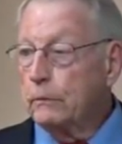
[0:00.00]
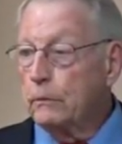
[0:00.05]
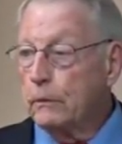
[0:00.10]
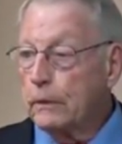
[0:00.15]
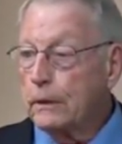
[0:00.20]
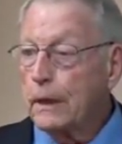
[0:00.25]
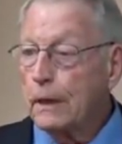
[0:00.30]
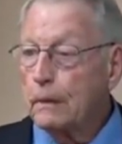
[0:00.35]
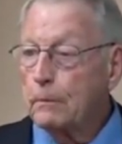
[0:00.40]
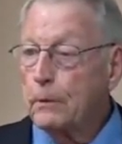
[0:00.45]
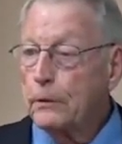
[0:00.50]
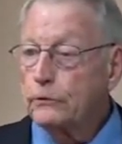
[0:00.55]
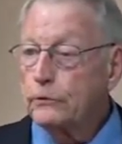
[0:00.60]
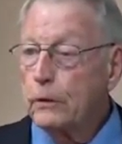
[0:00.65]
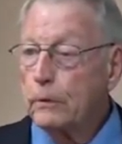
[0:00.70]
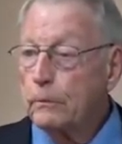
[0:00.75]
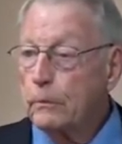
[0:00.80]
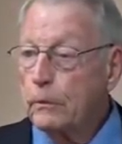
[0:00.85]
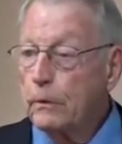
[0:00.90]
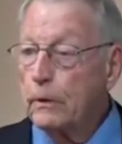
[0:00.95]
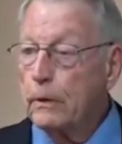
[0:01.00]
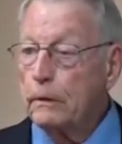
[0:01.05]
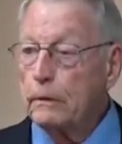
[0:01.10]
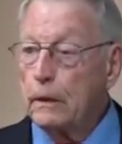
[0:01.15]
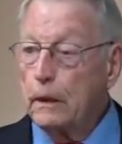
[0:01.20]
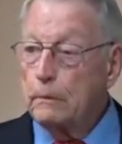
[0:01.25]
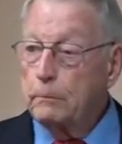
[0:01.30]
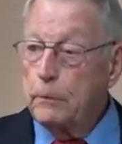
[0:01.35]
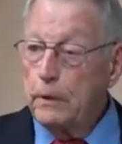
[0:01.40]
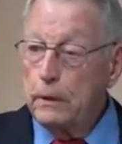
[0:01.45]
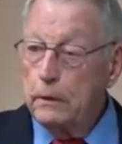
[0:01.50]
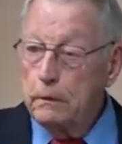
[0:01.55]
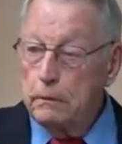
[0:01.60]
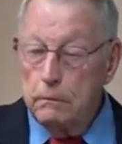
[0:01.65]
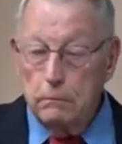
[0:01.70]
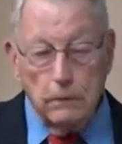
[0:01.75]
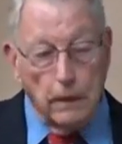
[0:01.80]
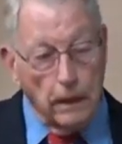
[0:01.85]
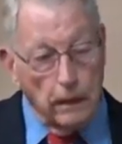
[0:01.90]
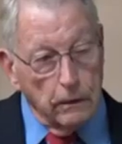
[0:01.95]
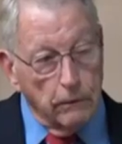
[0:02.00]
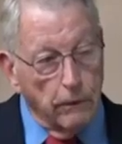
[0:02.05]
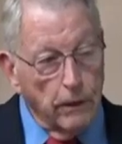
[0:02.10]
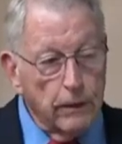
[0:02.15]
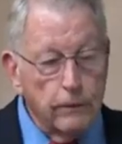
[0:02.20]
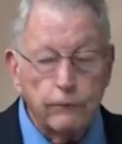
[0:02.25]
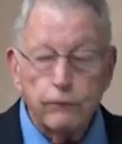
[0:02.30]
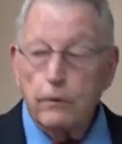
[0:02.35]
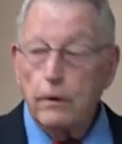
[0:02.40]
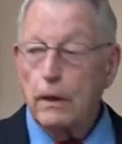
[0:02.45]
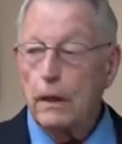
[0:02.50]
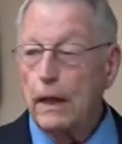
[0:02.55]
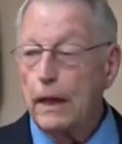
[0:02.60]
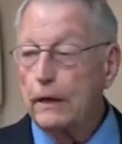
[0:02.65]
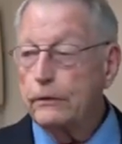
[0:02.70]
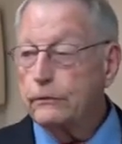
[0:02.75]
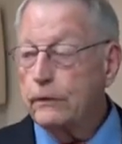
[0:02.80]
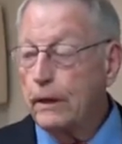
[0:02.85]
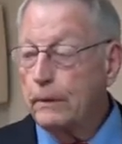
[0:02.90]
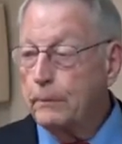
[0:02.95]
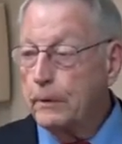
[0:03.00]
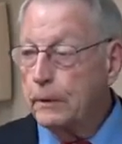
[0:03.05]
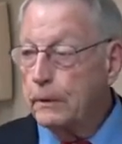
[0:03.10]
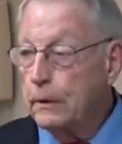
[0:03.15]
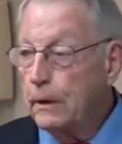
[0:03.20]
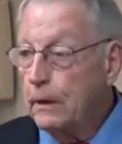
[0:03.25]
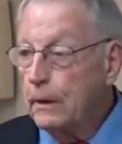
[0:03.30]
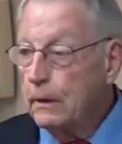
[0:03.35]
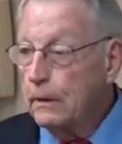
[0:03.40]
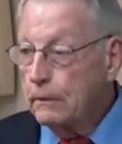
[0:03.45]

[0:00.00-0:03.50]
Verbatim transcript: We'd get a bunch of them, uh, they'd be getting credit for class, I'd be